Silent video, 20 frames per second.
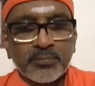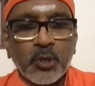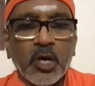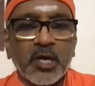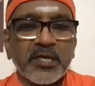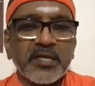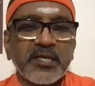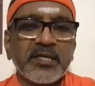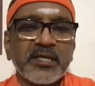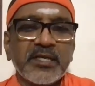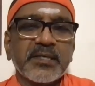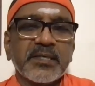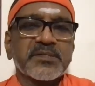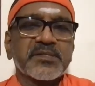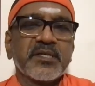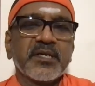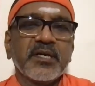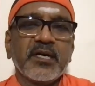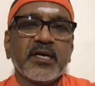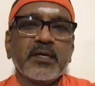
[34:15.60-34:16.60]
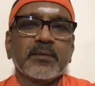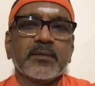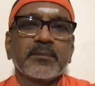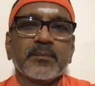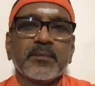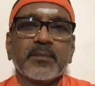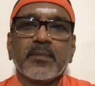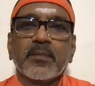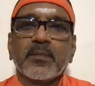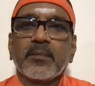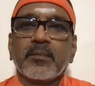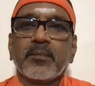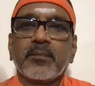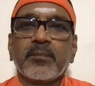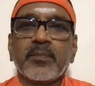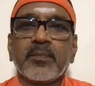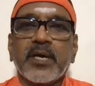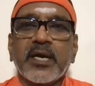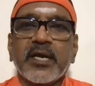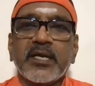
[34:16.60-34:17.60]
Body is here,
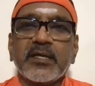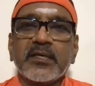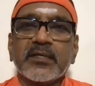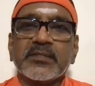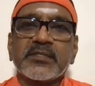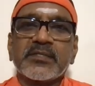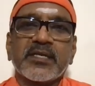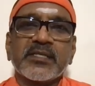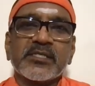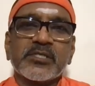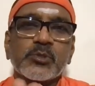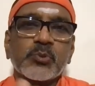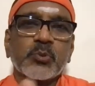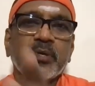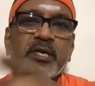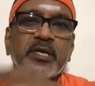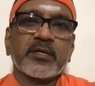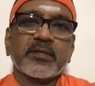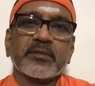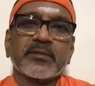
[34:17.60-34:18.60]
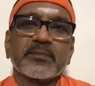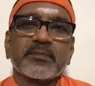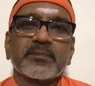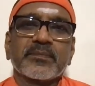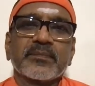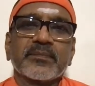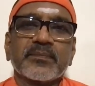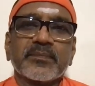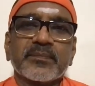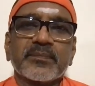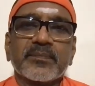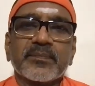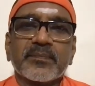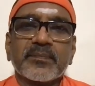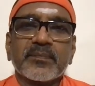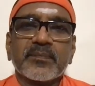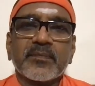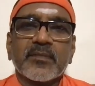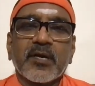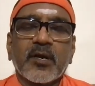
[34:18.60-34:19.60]
mind is elsewhere.
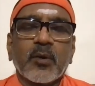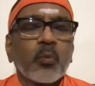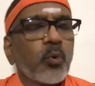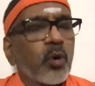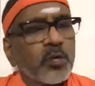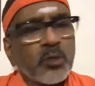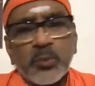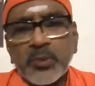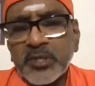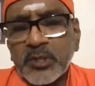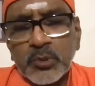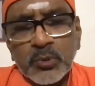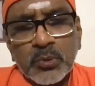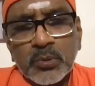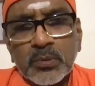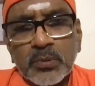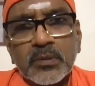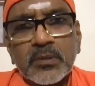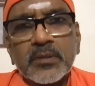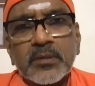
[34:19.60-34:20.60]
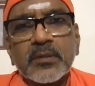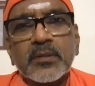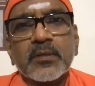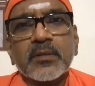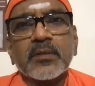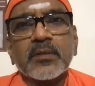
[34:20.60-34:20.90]
What do?